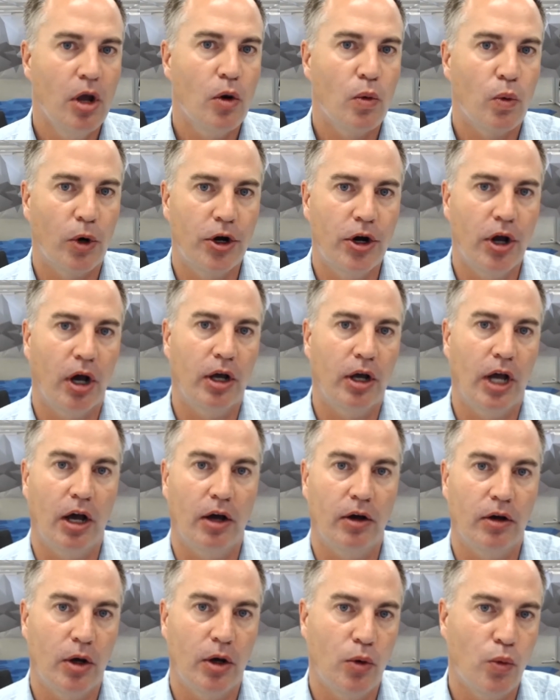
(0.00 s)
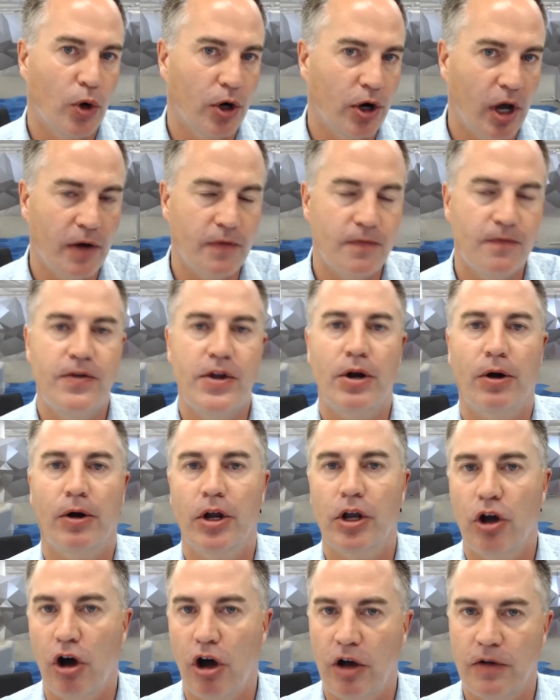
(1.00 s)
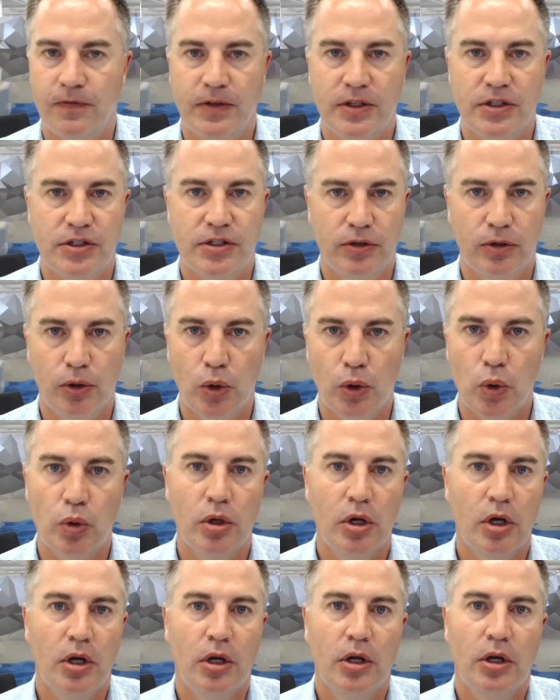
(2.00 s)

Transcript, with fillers: we're not, uh, we're not veering off into,